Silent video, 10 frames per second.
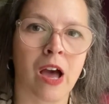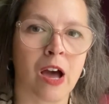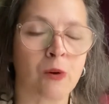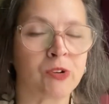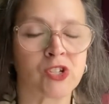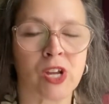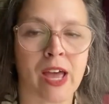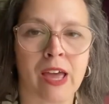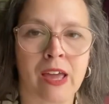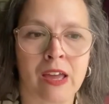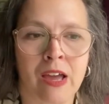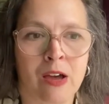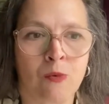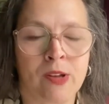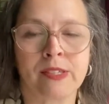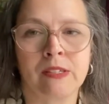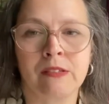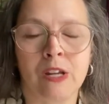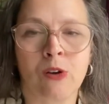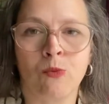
which I wasn't